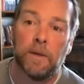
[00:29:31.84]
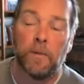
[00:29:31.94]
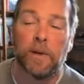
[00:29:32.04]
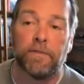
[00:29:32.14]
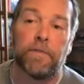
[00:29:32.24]
you
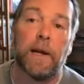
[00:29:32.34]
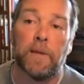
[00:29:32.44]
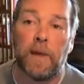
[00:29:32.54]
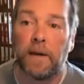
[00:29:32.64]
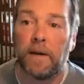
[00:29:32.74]
want to
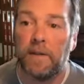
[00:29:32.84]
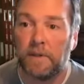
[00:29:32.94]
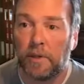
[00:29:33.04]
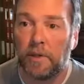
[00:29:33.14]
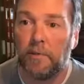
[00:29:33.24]
fire that
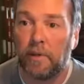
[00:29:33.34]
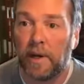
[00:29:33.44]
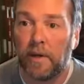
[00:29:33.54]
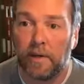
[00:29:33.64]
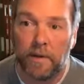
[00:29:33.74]
customer,
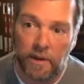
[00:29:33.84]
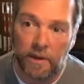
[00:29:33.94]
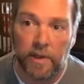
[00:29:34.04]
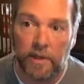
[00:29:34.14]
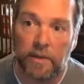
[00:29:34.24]
right? Or that
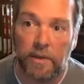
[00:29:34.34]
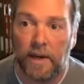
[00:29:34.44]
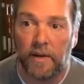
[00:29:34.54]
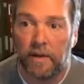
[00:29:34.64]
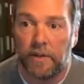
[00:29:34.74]
you want to turn
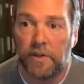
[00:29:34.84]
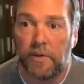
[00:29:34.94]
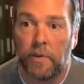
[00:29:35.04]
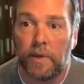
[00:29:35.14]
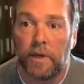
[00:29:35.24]
down
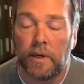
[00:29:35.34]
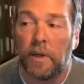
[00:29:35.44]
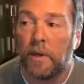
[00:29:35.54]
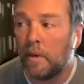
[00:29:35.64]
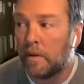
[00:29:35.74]
additional work.
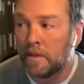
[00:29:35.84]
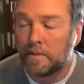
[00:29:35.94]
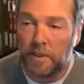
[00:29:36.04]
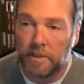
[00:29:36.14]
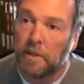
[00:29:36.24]
It
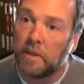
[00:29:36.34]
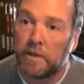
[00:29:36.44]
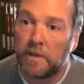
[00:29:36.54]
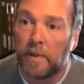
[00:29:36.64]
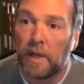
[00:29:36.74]
just means you need
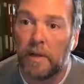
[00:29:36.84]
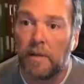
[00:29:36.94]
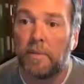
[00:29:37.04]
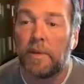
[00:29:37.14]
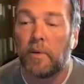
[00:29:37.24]
to apply a
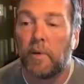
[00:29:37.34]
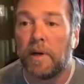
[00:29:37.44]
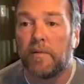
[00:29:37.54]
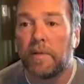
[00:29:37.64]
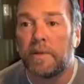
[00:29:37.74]
little bit
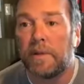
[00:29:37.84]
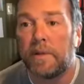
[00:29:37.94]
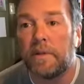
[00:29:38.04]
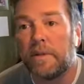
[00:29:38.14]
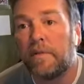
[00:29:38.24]
more effort
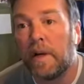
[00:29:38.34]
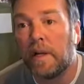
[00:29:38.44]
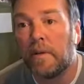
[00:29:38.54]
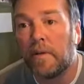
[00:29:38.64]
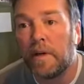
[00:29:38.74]
to, to
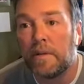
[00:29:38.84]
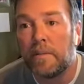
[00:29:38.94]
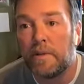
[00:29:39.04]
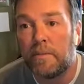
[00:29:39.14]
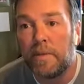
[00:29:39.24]
finding new
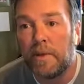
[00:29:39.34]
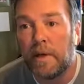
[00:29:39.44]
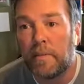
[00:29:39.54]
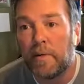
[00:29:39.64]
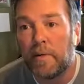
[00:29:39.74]
customers and building
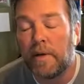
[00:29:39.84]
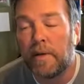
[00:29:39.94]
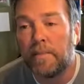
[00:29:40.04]
up around